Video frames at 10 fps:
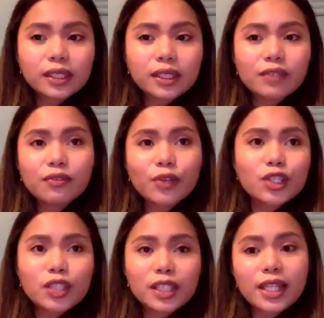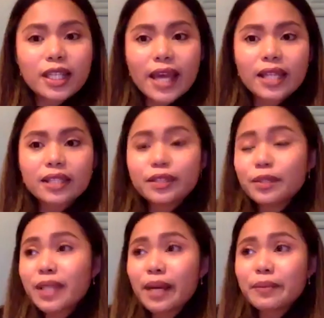unfortunately, and
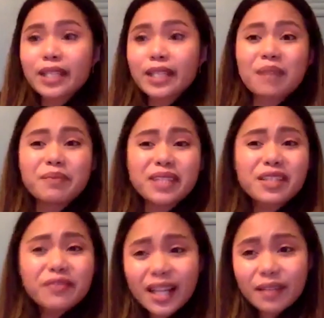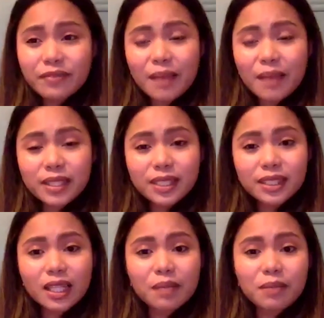sometimes it can be the families
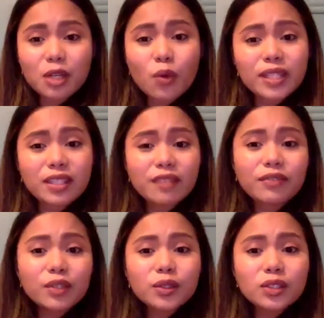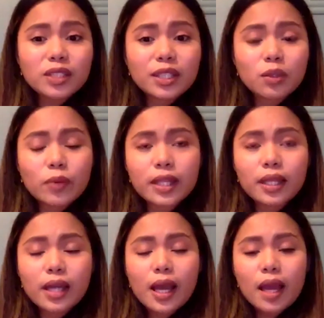that can be quite difficult to deal with.
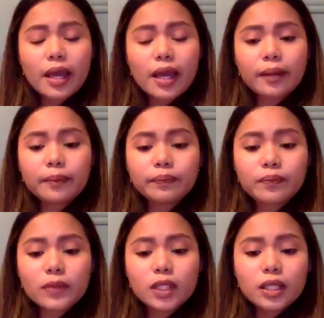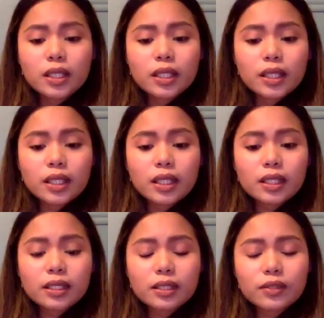
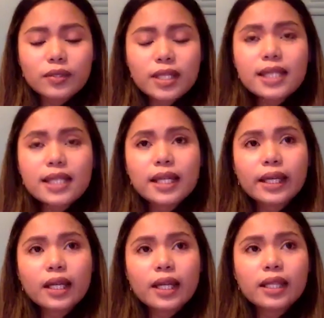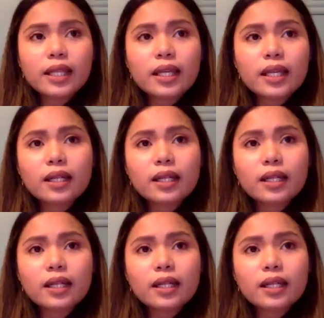Really, like I think